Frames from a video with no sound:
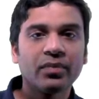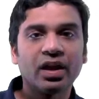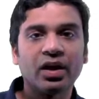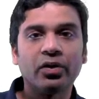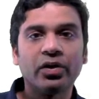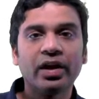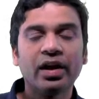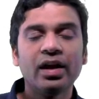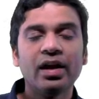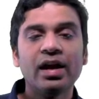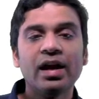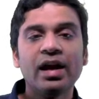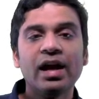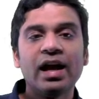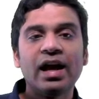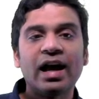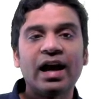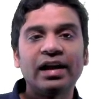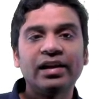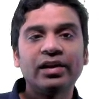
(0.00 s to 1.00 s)
Okay,
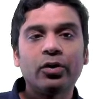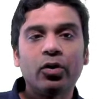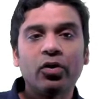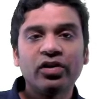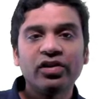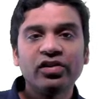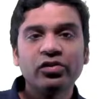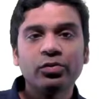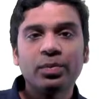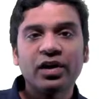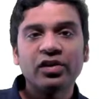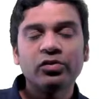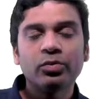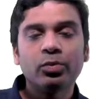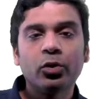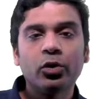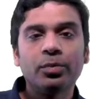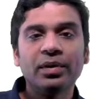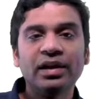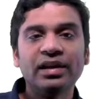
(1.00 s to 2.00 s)
and the orange
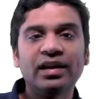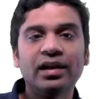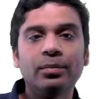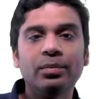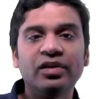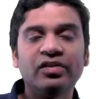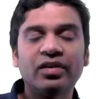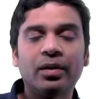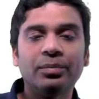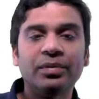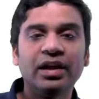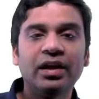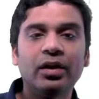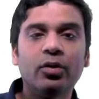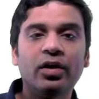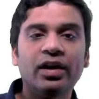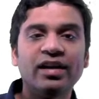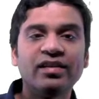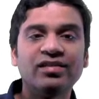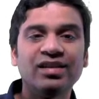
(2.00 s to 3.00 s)
passport may there will be something
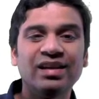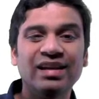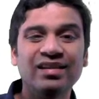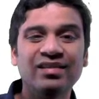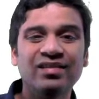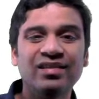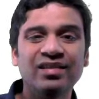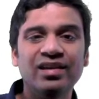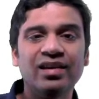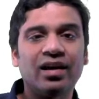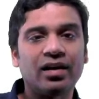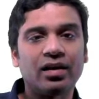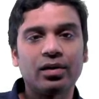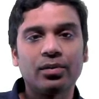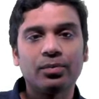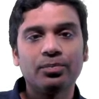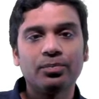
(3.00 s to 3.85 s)
called as ECR.